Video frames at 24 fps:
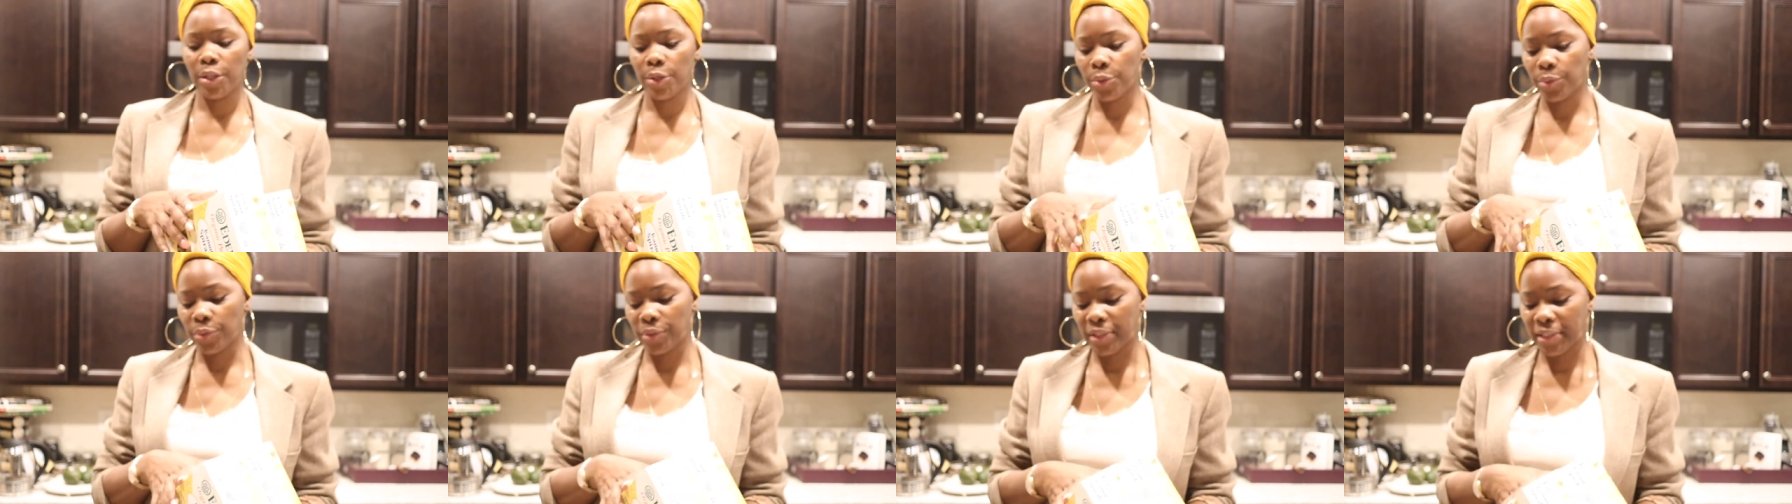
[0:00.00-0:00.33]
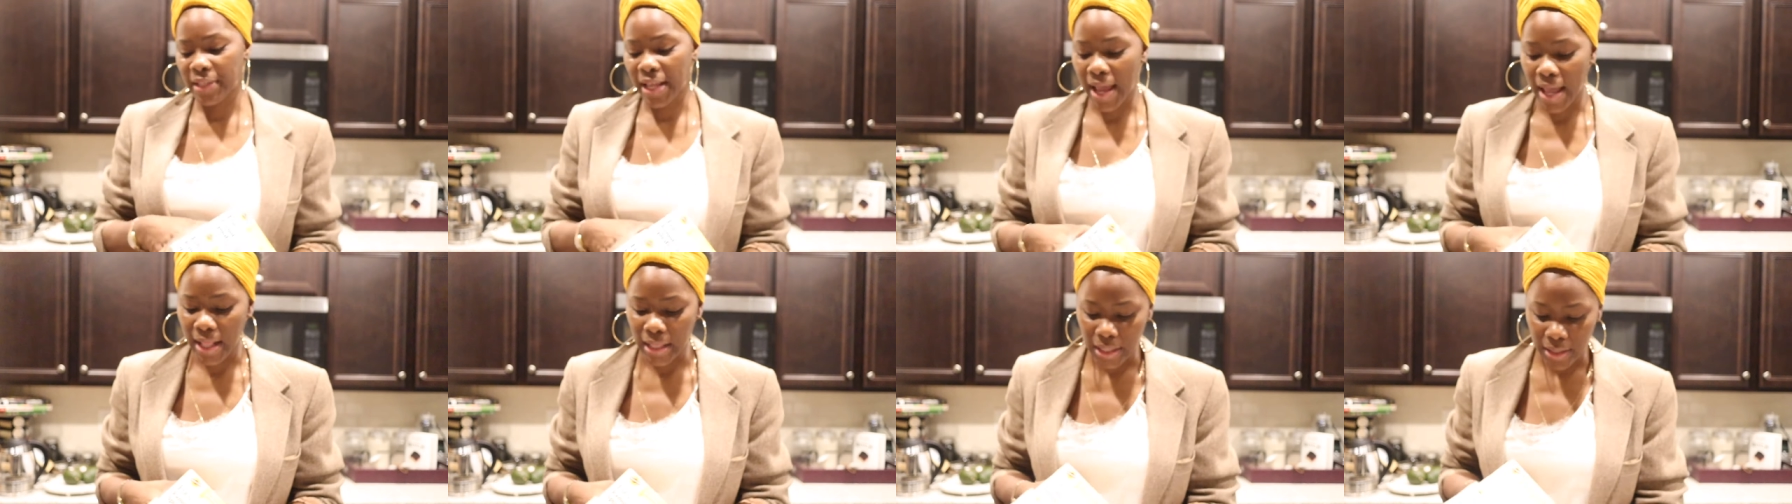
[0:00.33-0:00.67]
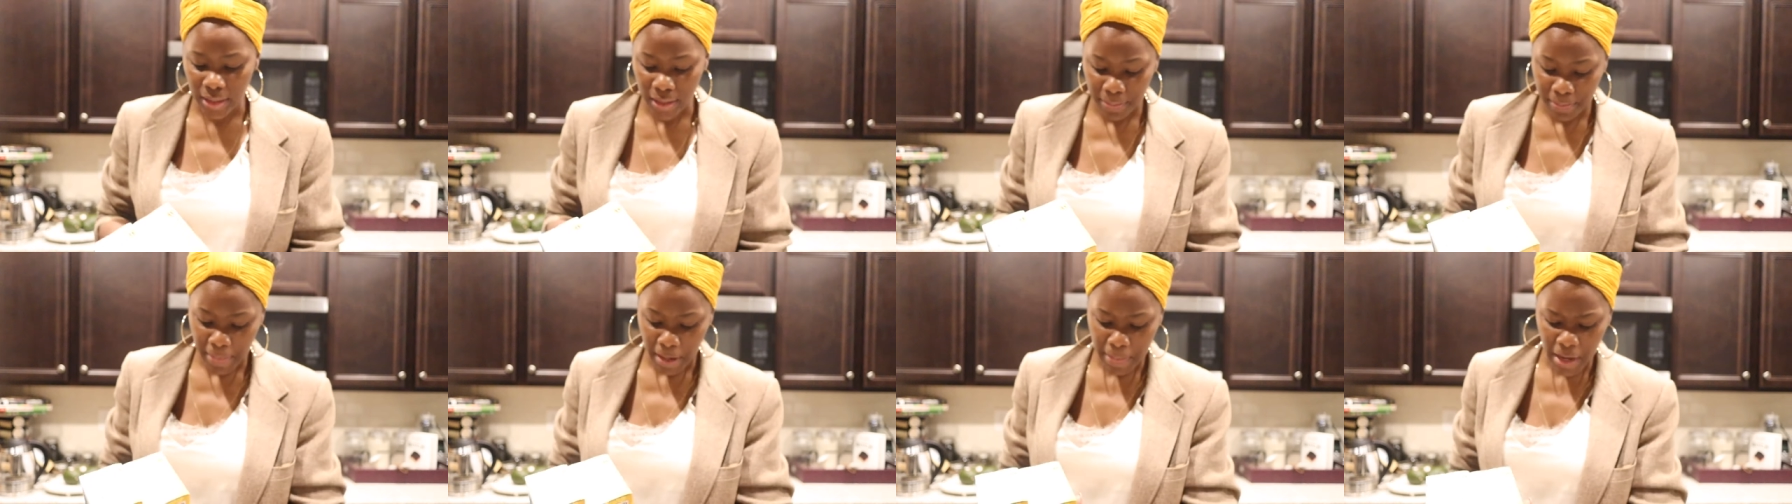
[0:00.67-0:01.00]
little
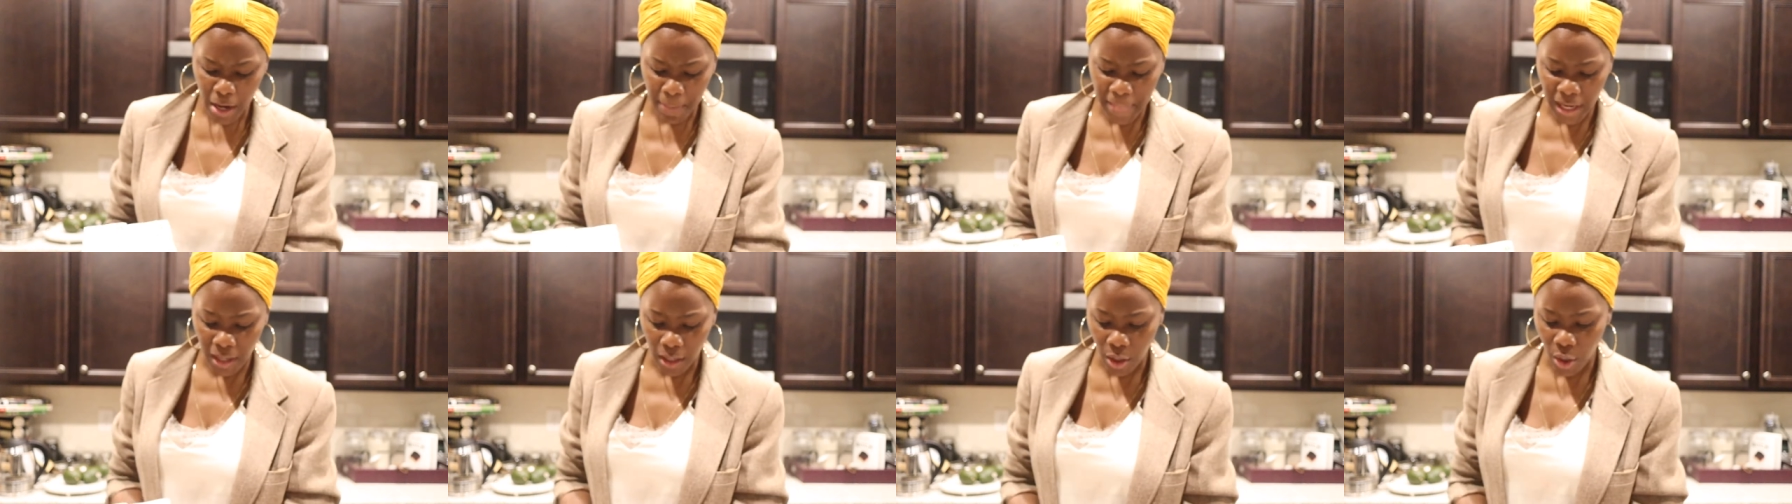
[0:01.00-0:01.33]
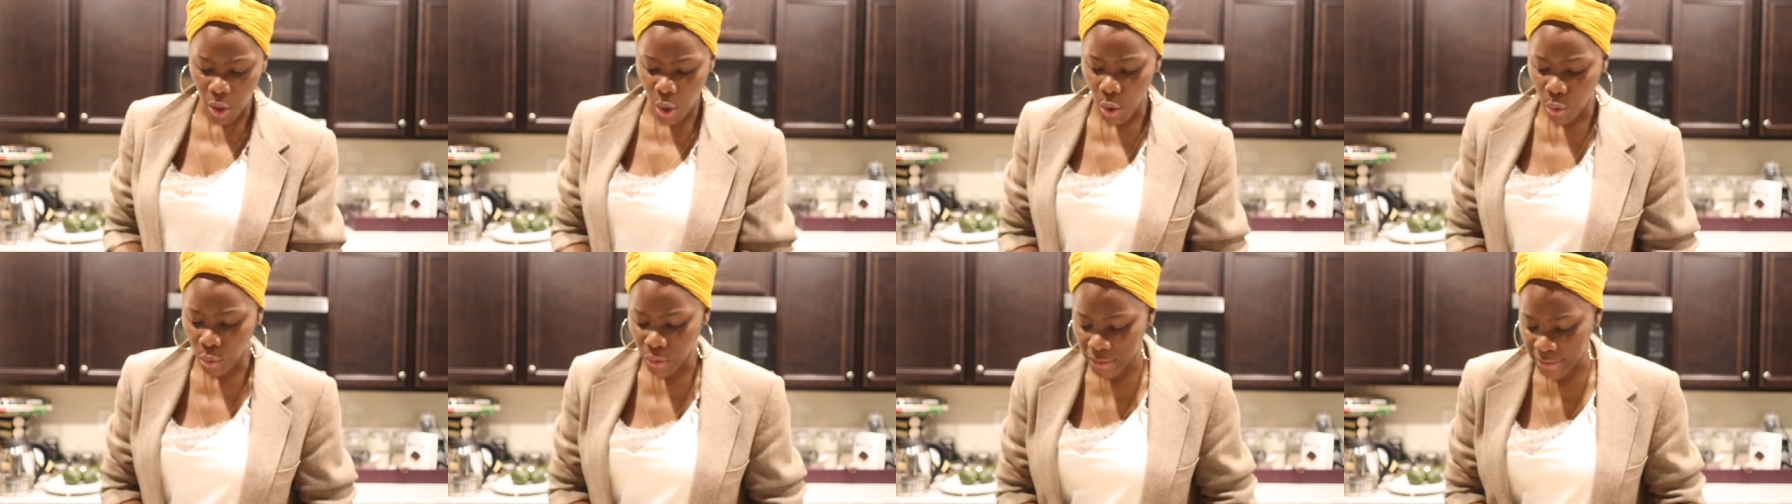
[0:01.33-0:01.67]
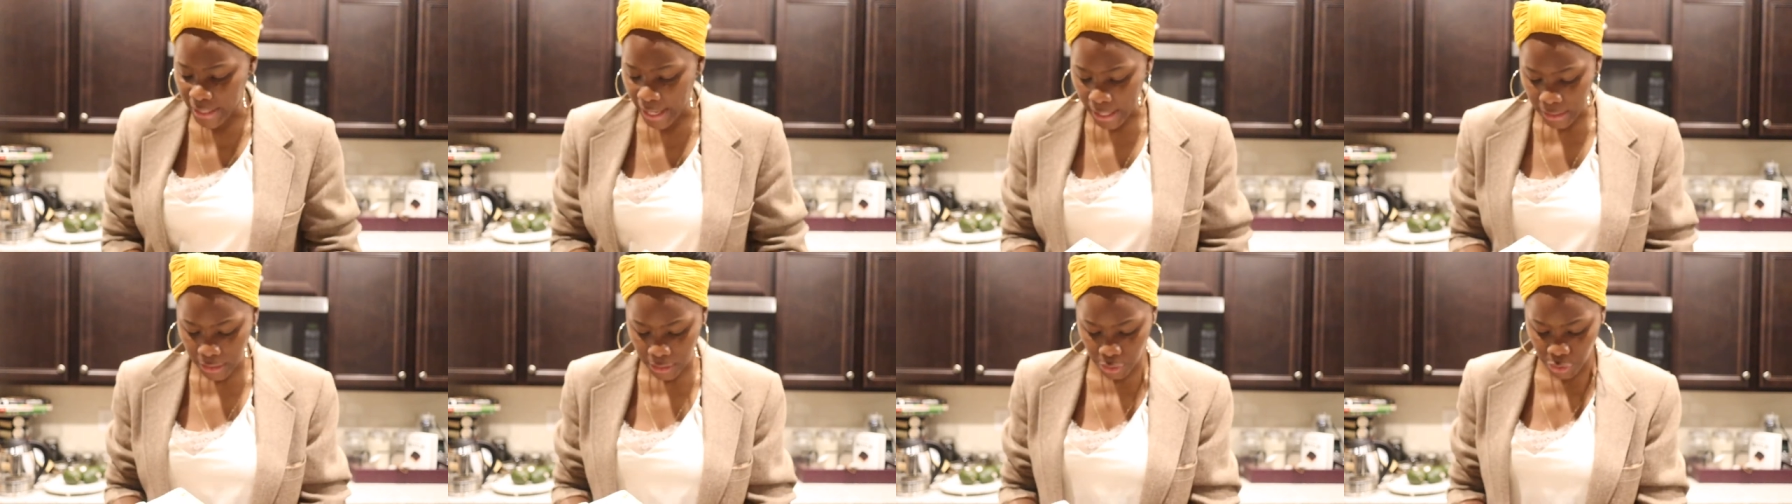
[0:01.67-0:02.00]
salad. Maybe I'll make a cold
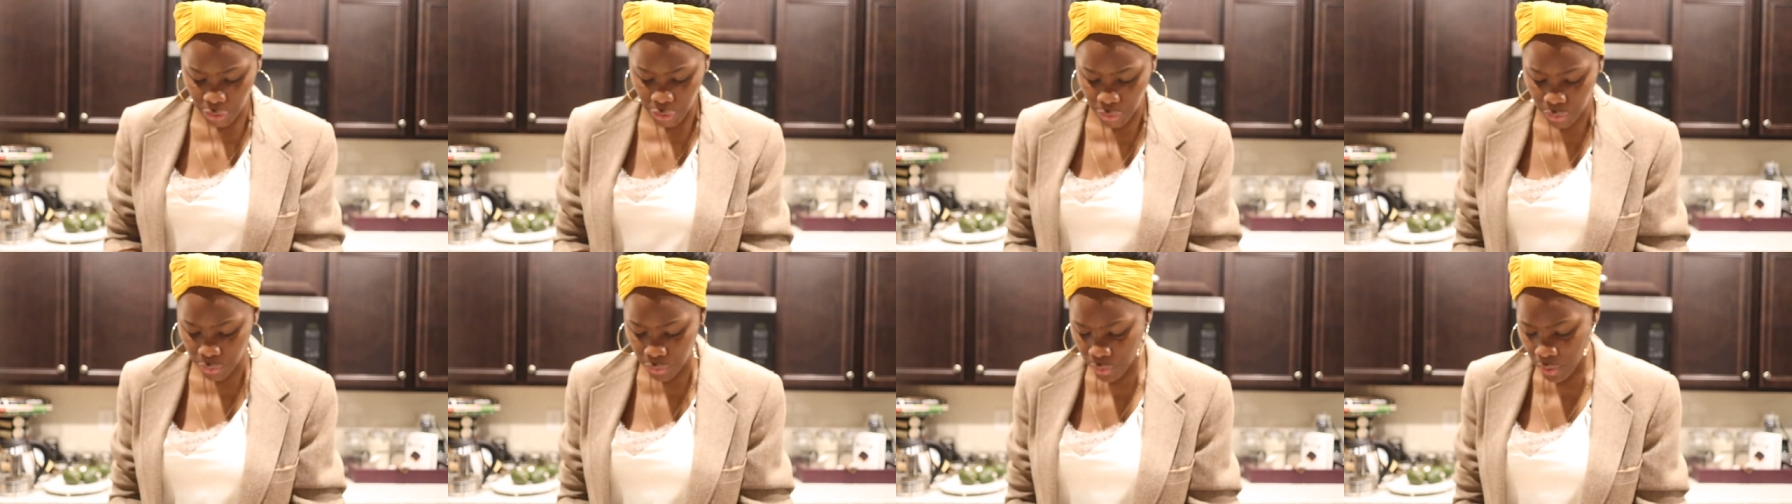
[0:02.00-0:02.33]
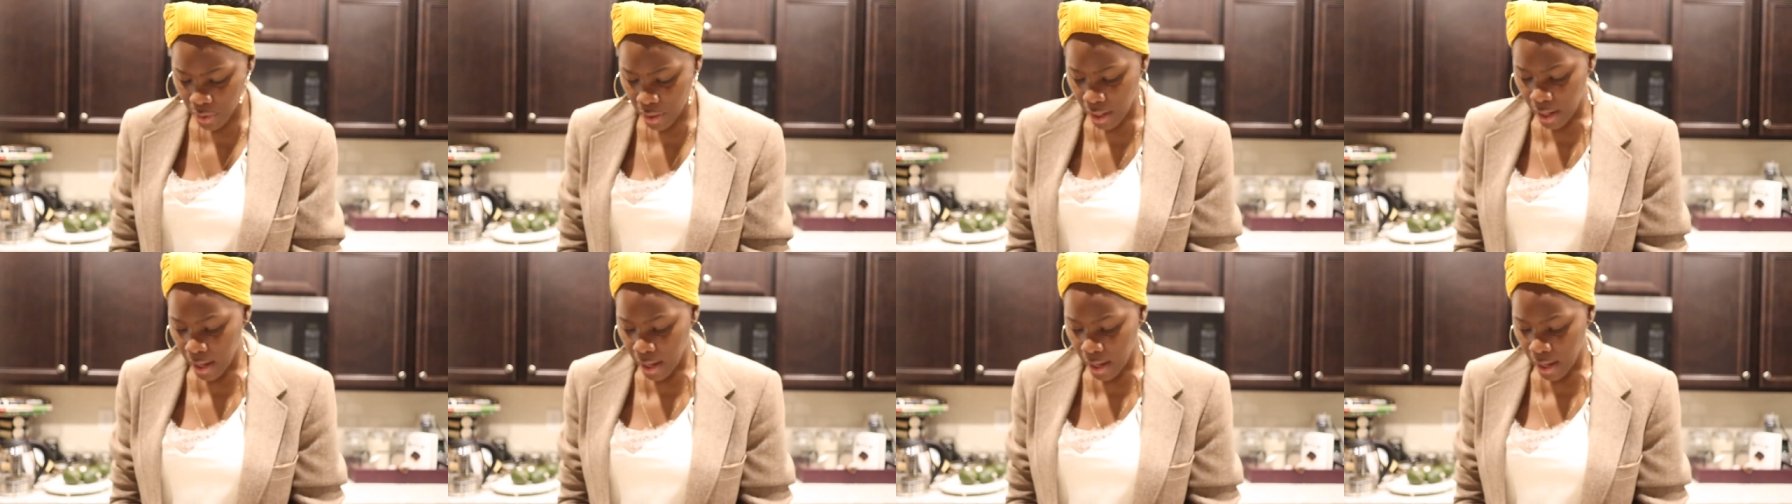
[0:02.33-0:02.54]
salad too.